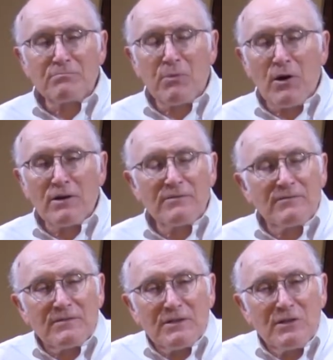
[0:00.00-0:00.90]
part
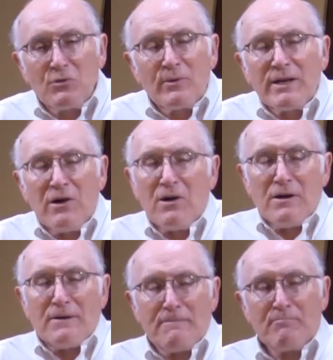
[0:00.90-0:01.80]
of who we
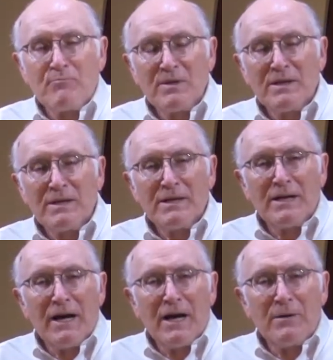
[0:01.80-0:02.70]
are.
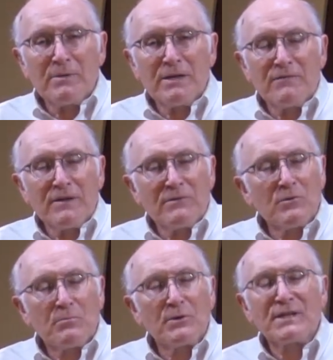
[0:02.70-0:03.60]
But if it
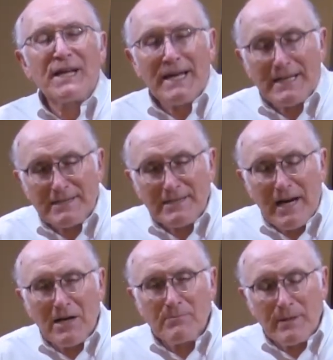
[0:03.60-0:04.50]
will protect
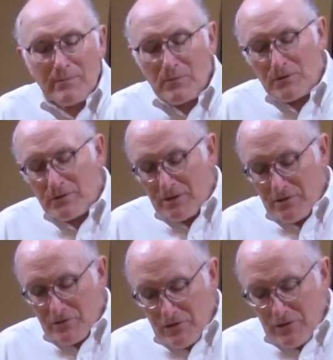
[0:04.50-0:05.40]
our members and
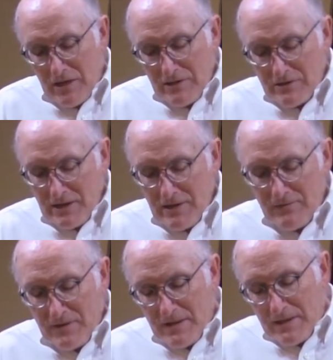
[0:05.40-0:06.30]
ensure our
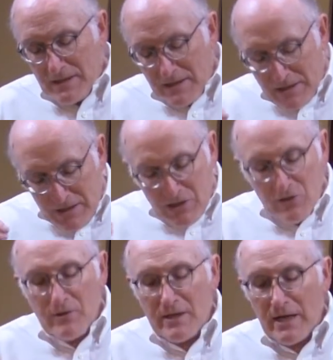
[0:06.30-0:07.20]
safety and
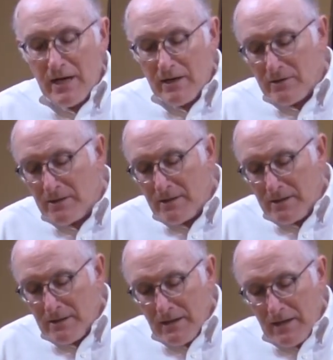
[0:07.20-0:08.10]
continuing our
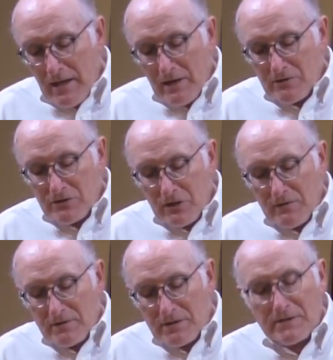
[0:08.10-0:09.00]

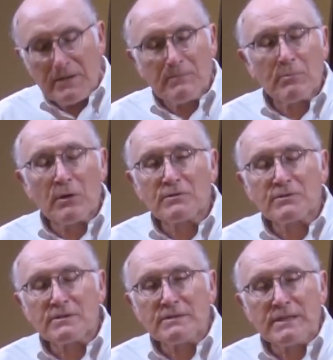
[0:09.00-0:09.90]
services in
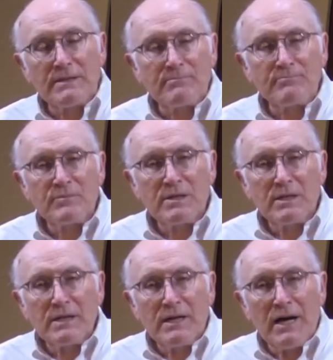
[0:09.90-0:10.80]
person, then
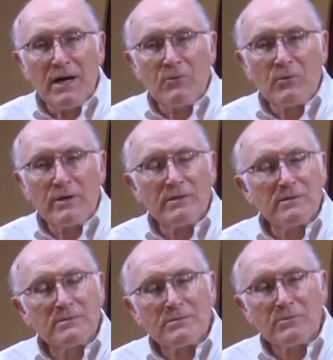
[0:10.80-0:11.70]

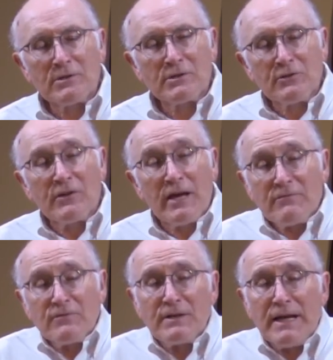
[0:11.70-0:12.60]
we'll do
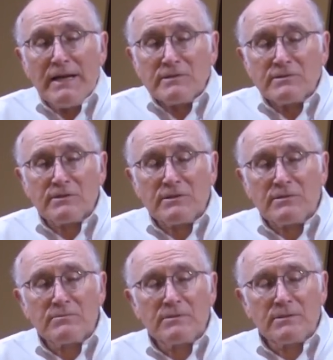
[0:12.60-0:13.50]
that for now.
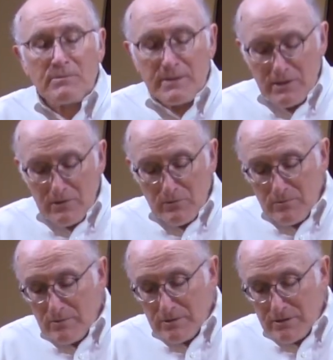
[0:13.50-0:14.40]
So there'll be
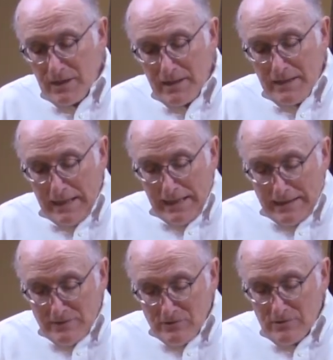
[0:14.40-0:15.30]
no shaking
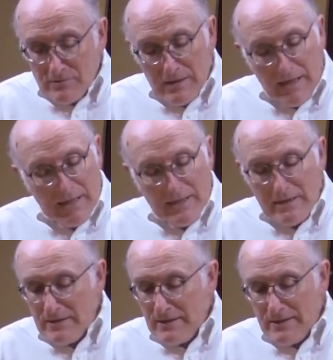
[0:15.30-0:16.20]
hands,
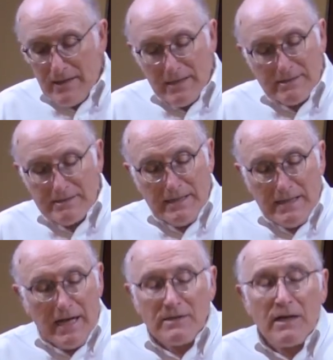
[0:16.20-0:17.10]
and like I
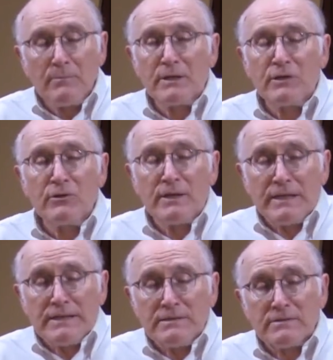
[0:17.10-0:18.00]
said, I'll not be
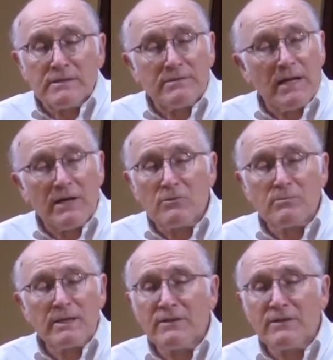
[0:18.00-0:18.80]
doing it, and I don't